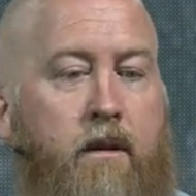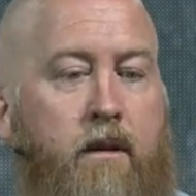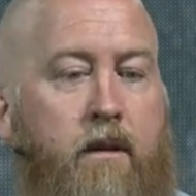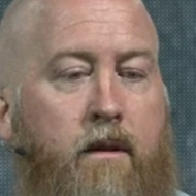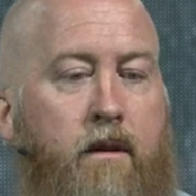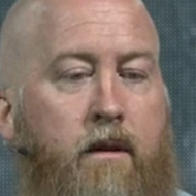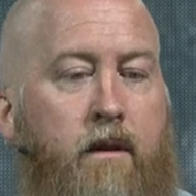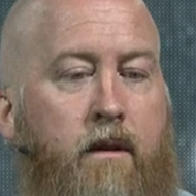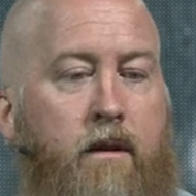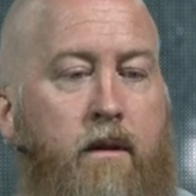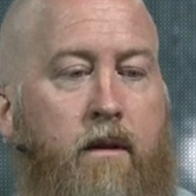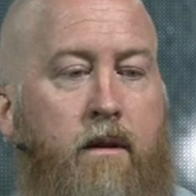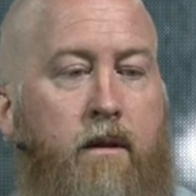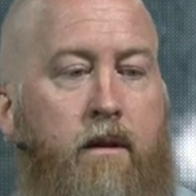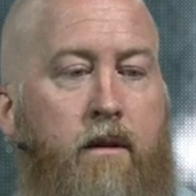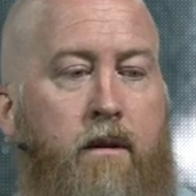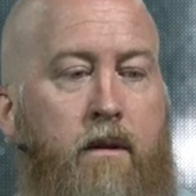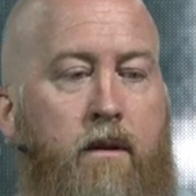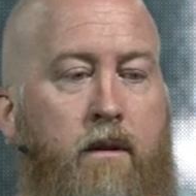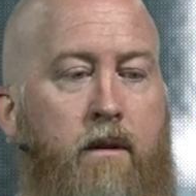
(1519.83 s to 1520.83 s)

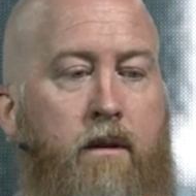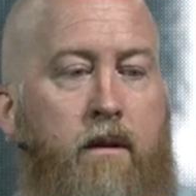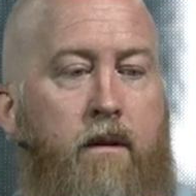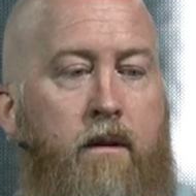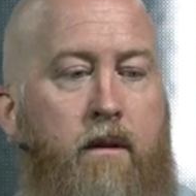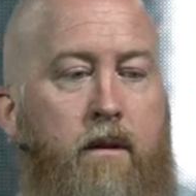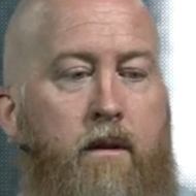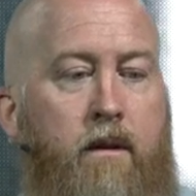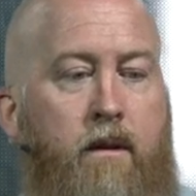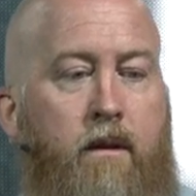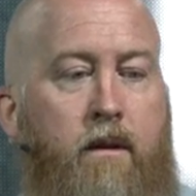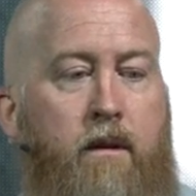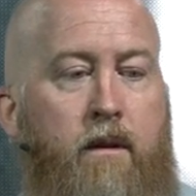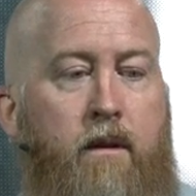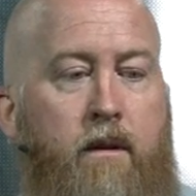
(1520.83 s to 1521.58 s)
[no speech]